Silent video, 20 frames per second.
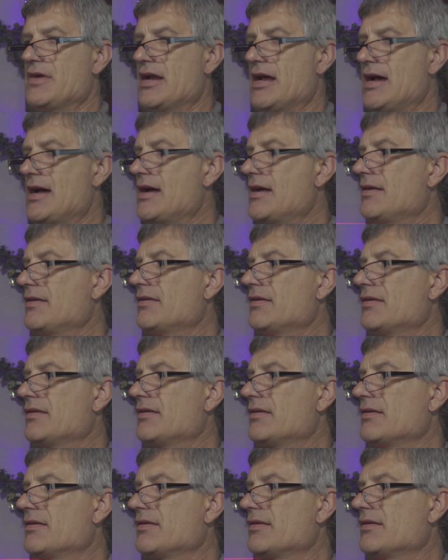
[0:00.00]
not,
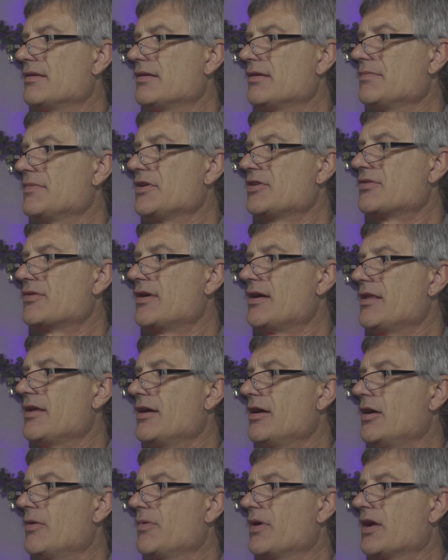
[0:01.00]
let me try,
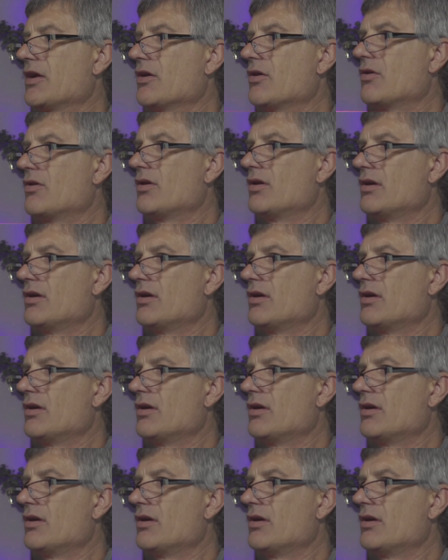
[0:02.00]
there we go.